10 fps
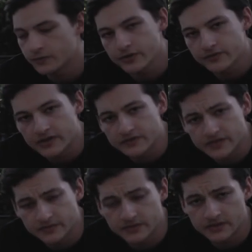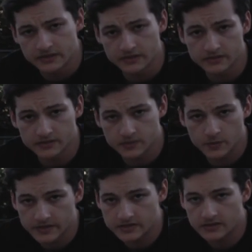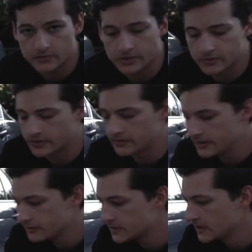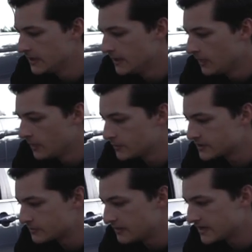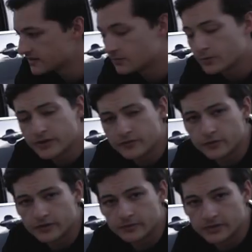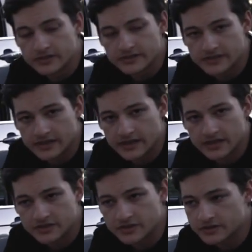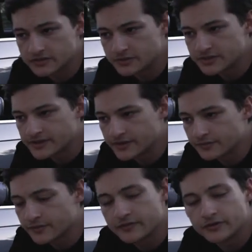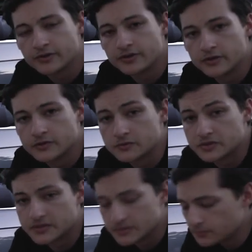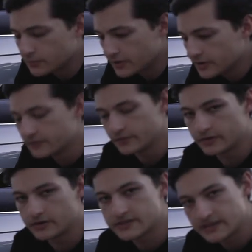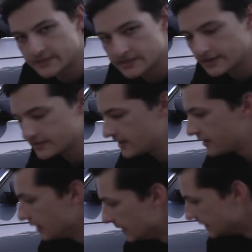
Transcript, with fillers: 45, 17 square setup all the way around which makes it pretty affordable. This set actually cost me just under 500 euros, which is pretty good for a semi-slick tire.